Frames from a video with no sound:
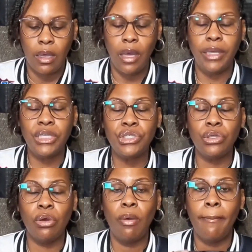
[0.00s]

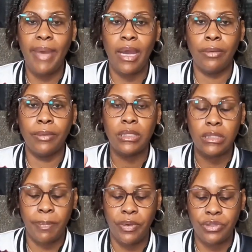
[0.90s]
Additional batteries
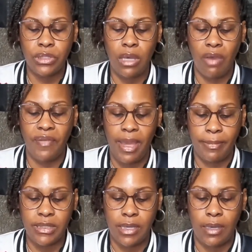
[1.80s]
purchased off of
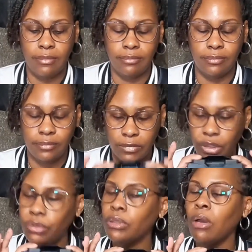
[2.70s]
Amazon.
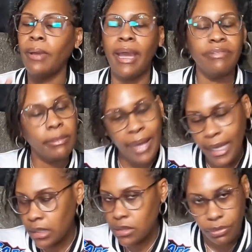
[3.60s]
You don't have to buy
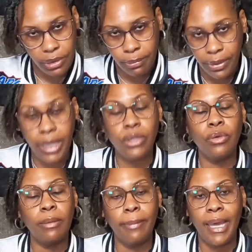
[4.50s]
the Sony brand, you
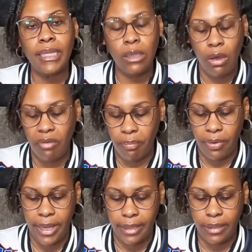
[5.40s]
can buy the off
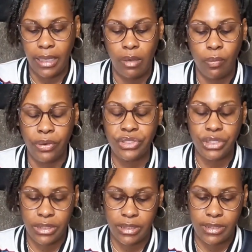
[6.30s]
brand and it works
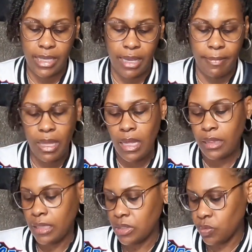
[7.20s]
just the same.
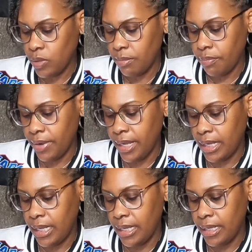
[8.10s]
This one brand
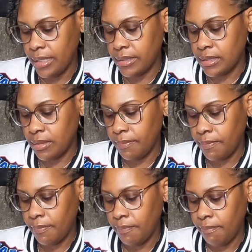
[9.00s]
is
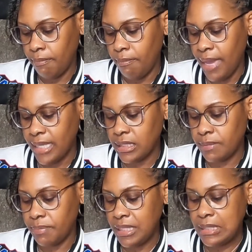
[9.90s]
Met
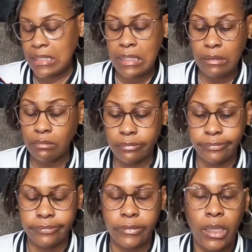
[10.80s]

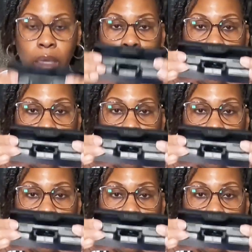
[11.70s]
BC.